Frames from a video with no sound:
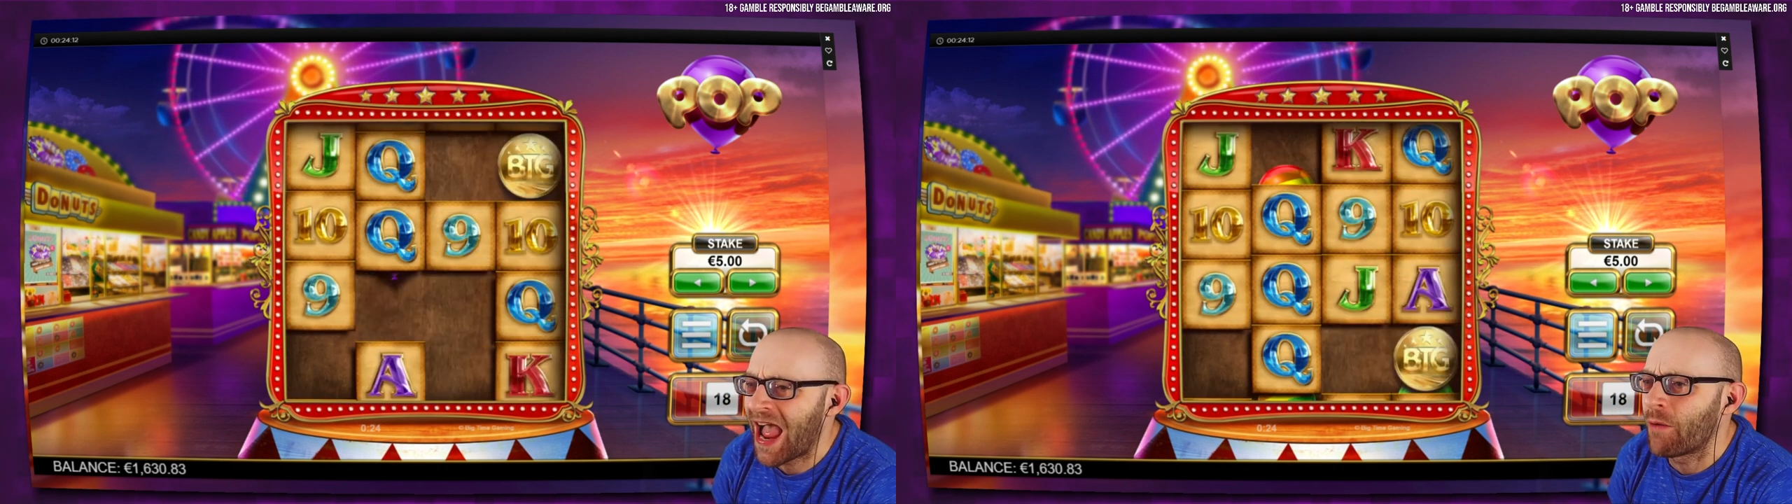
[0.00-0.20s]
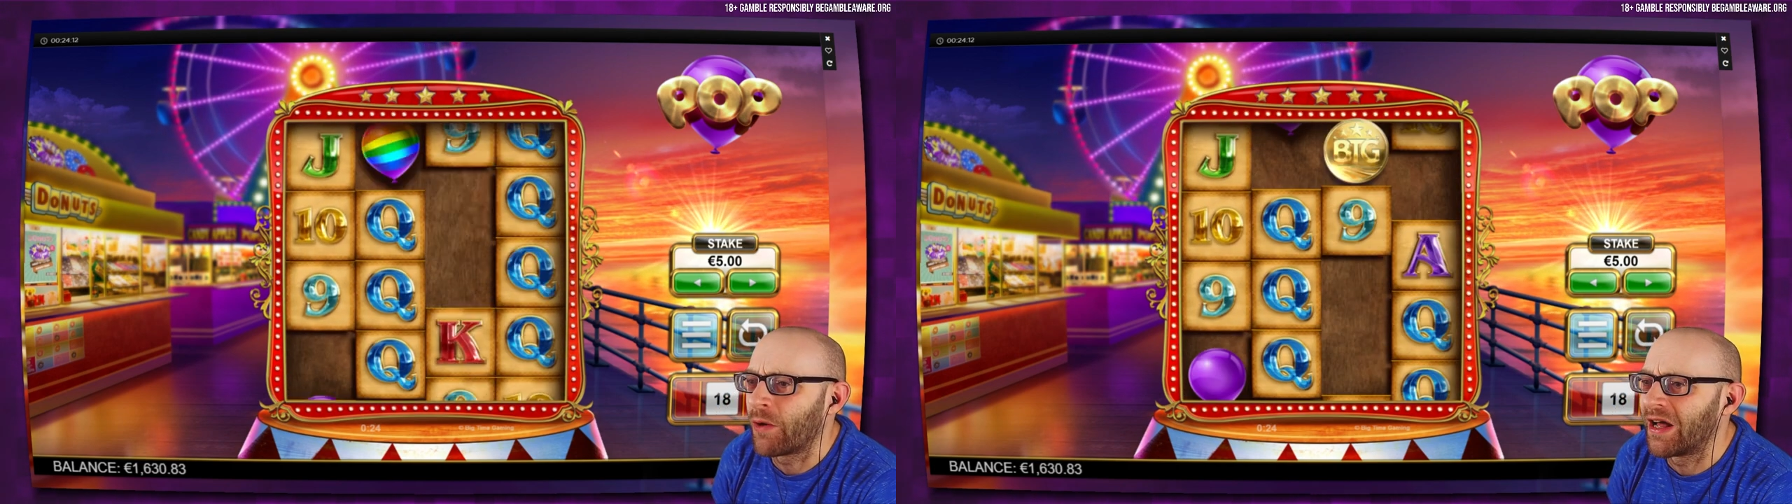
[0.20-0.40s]

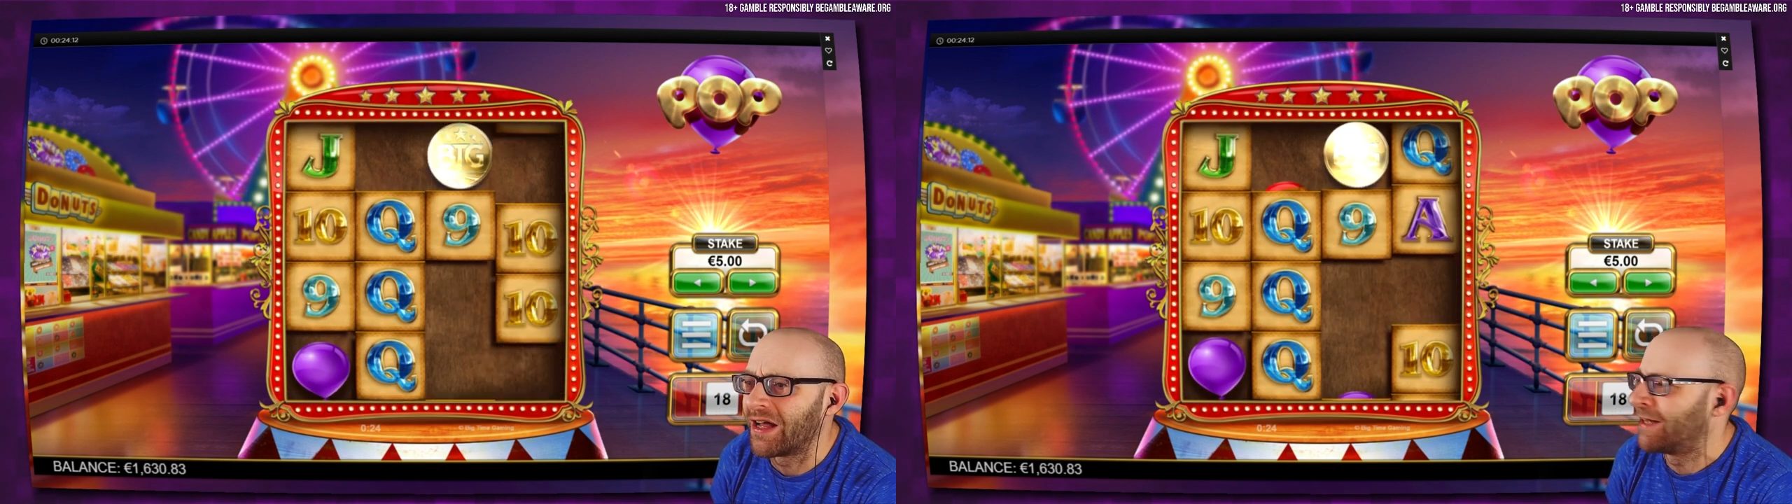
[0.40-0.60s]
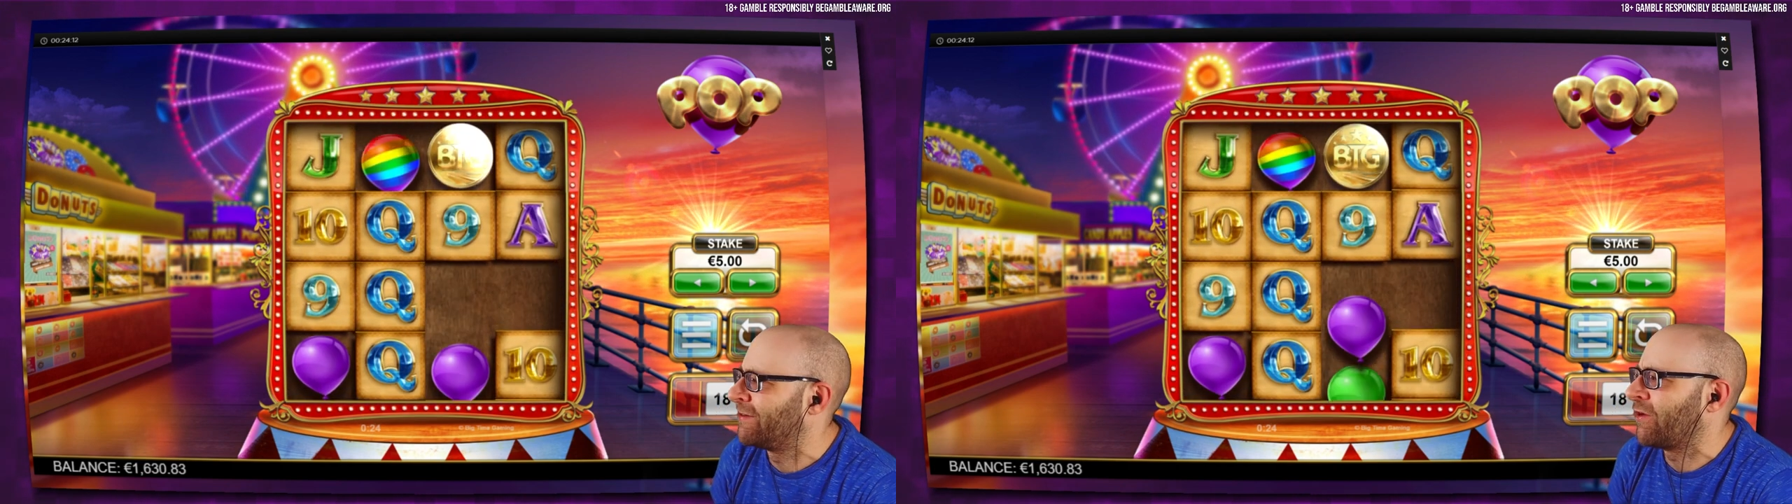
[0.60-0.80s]

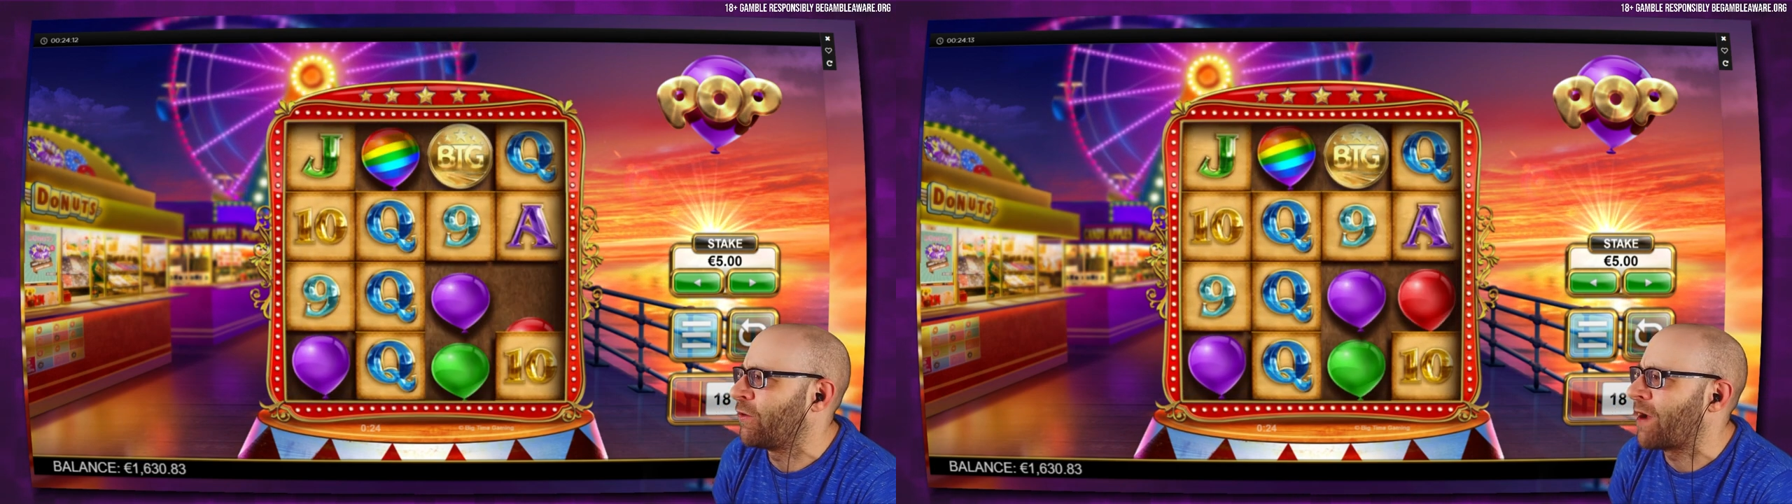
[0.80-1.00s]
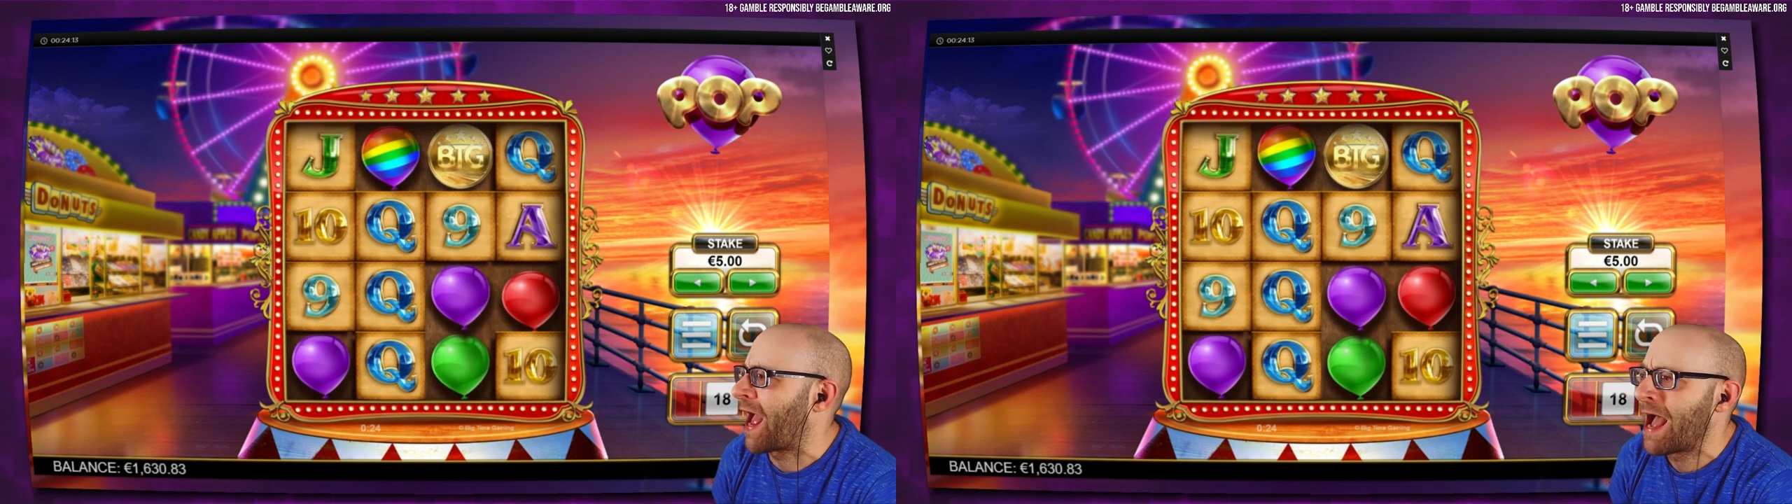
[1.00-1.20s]
hour and do